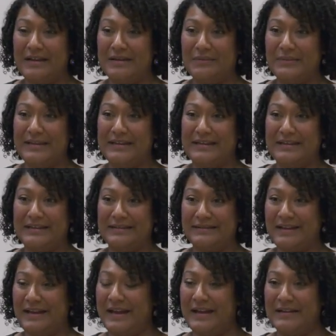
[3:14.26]
We
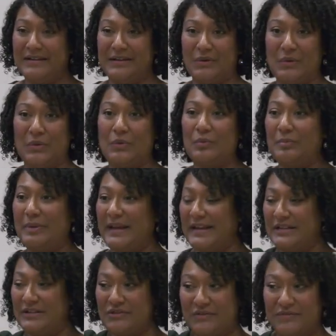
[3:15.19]
had a whole
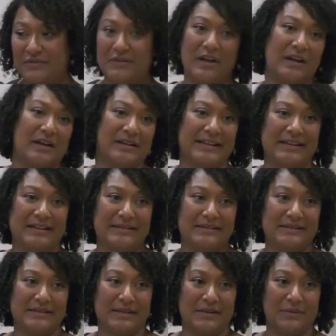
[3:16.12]
page of
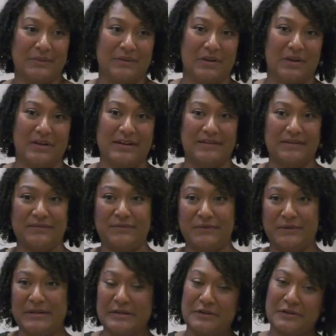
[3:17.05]
logins, like we log in for
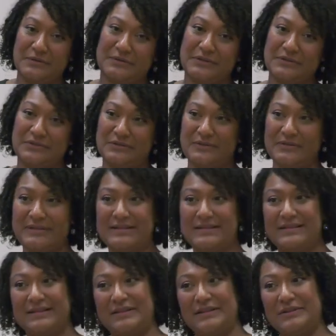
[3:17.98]
here to do
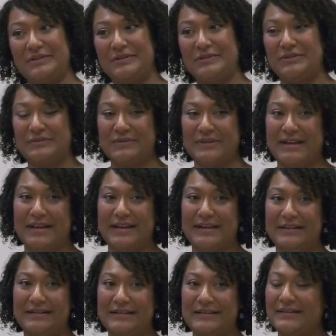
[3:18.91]
this and here to do that,
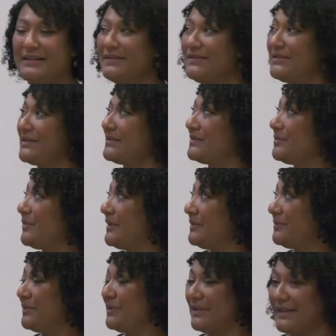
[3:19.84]
and this gives us
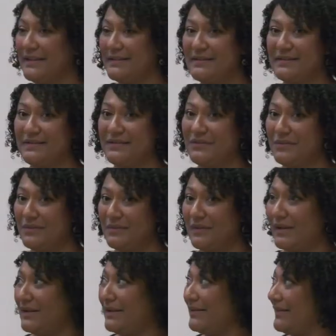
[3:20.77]
one place to do a
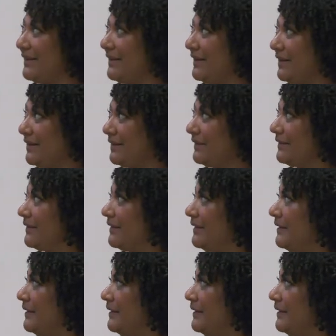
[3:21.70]
lot of things.